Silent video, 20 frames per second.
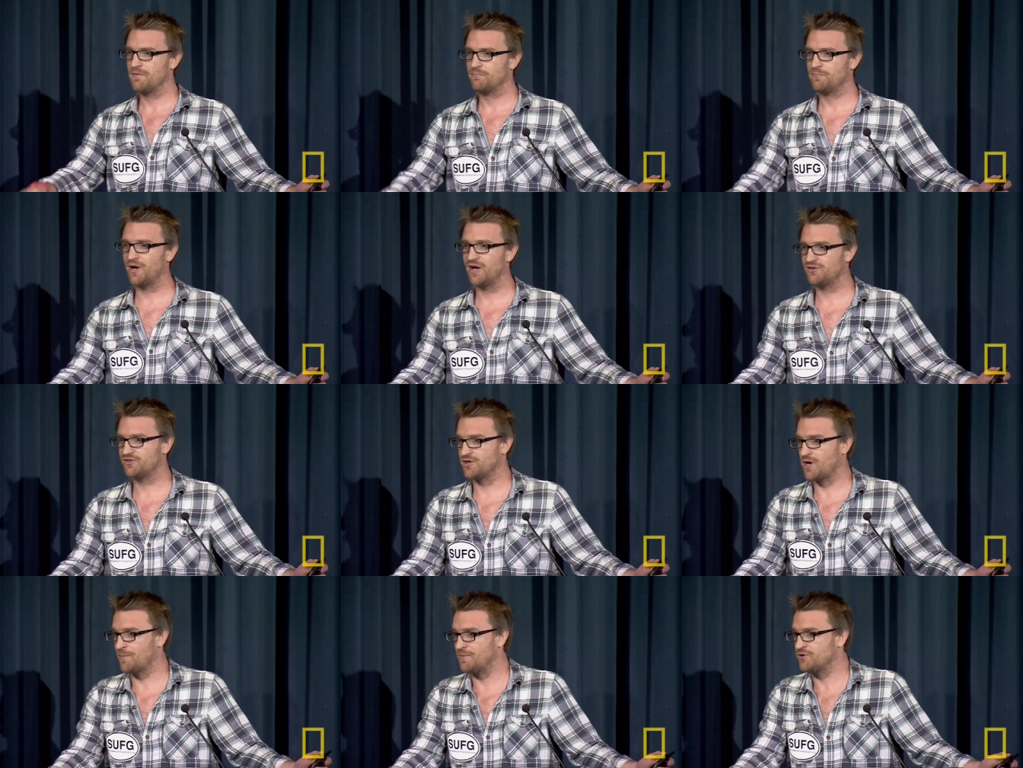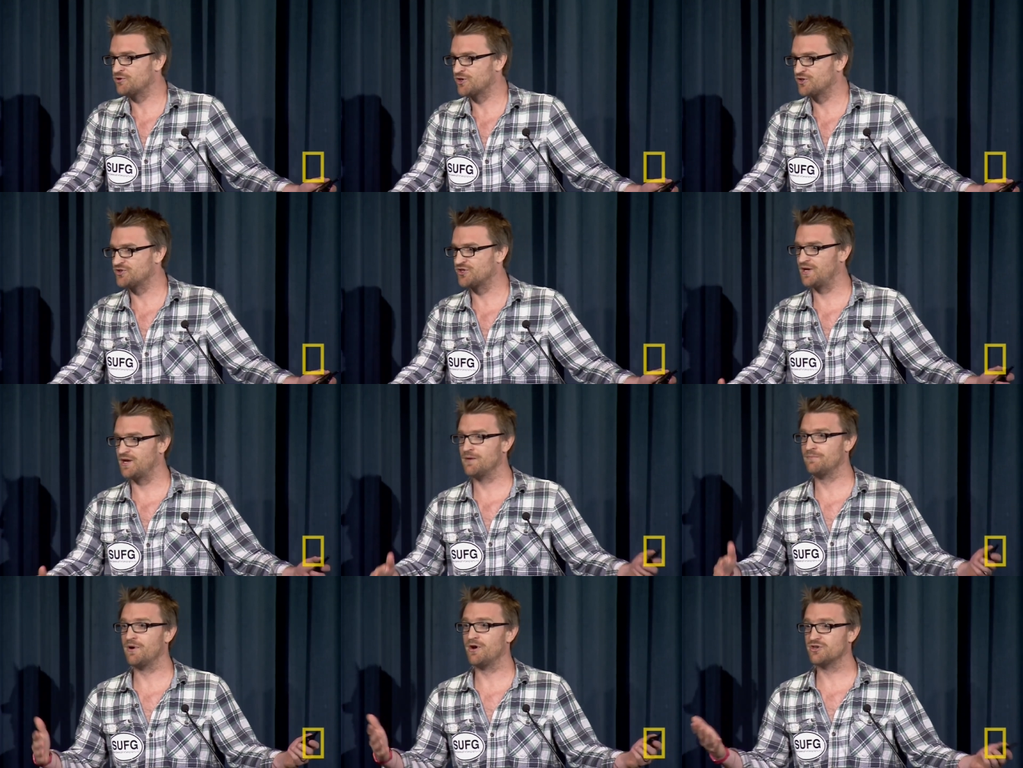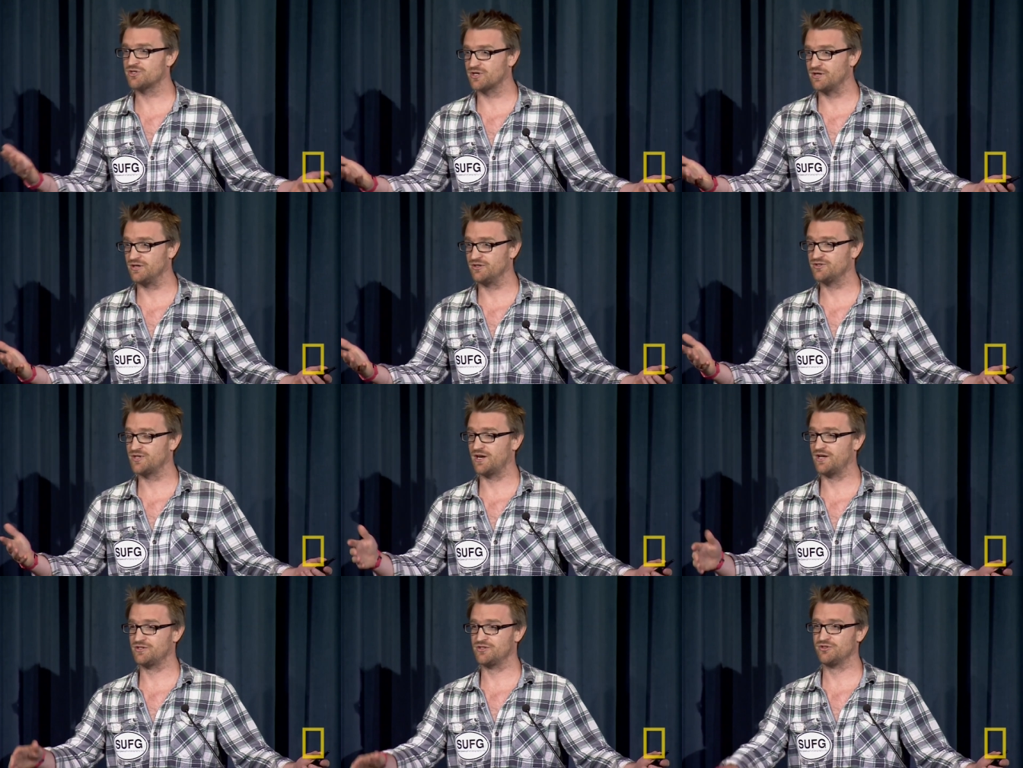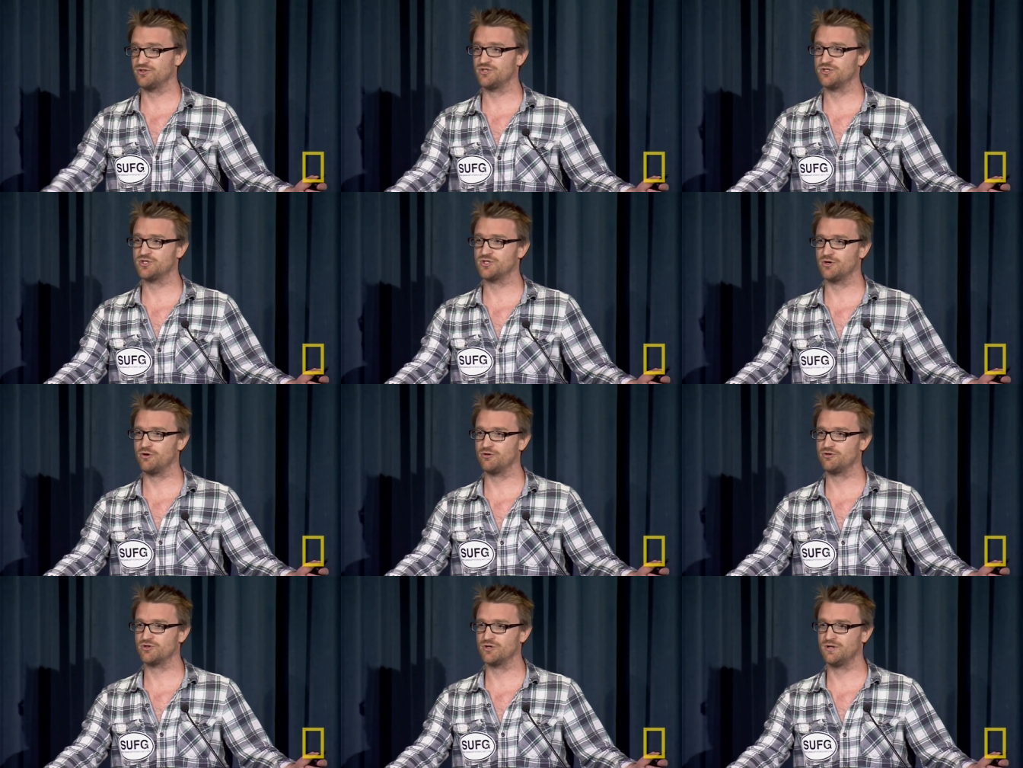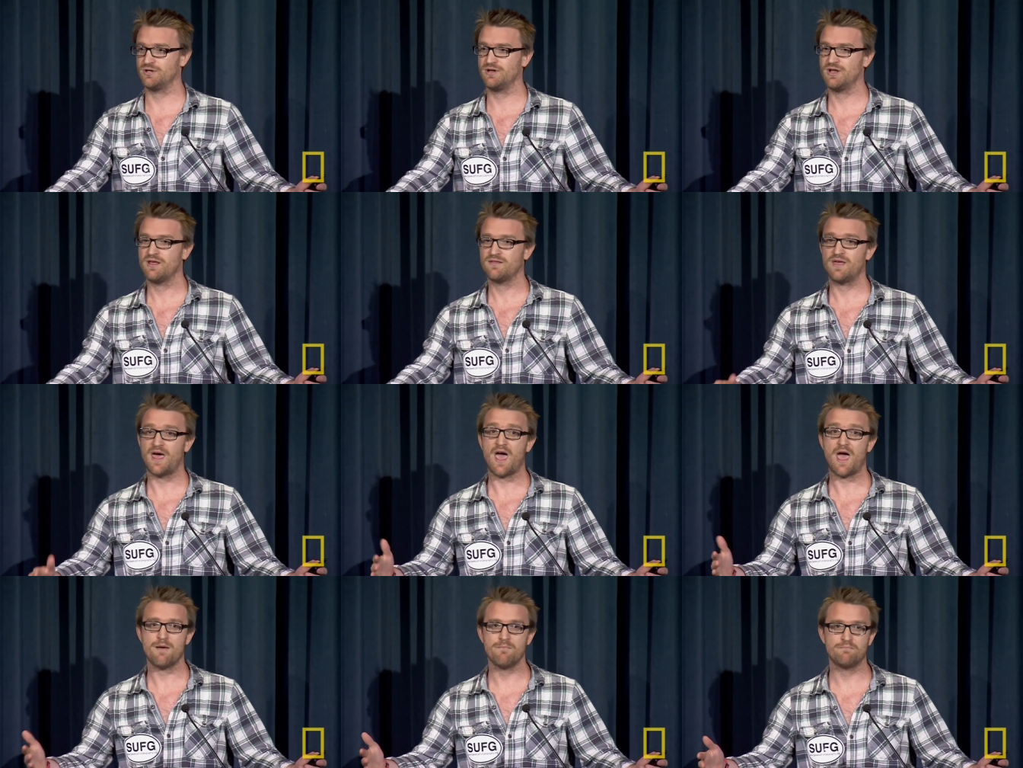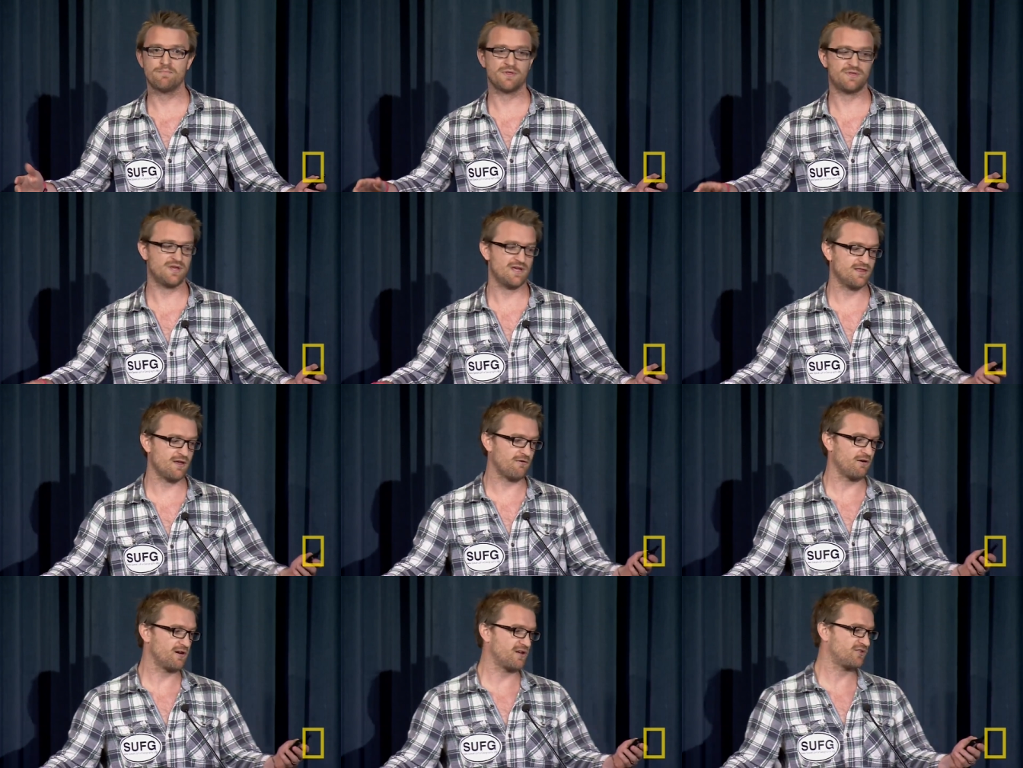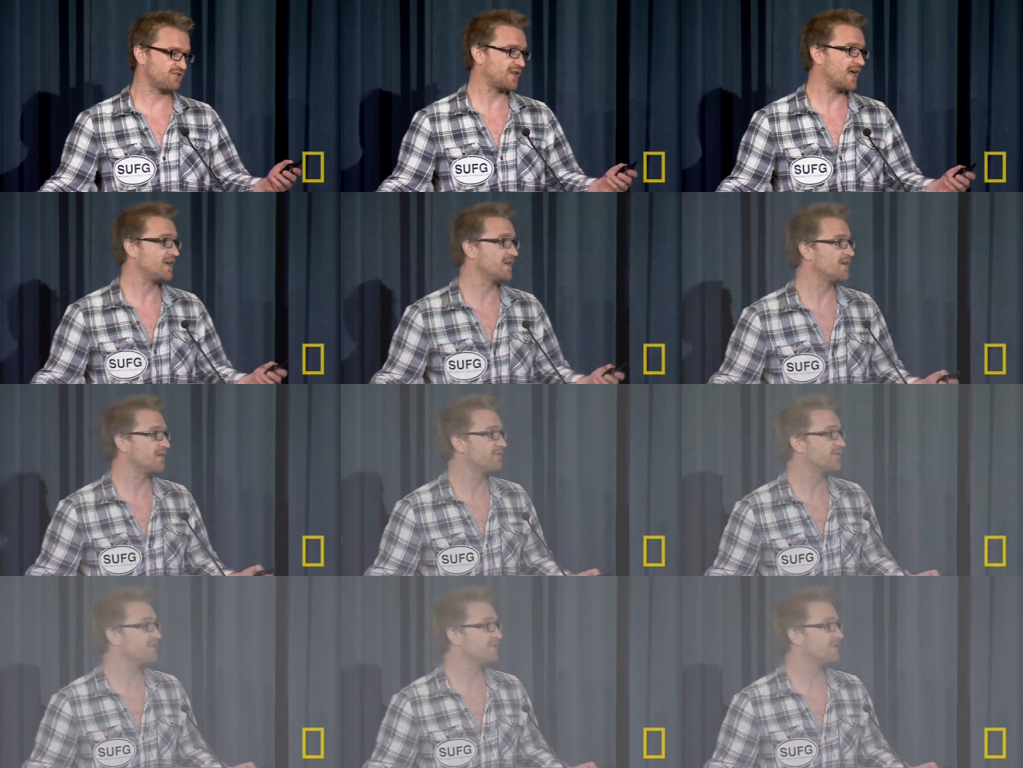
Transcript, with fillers: Personally, I'm interested in emotional intelligence in children, their empathy, their understanding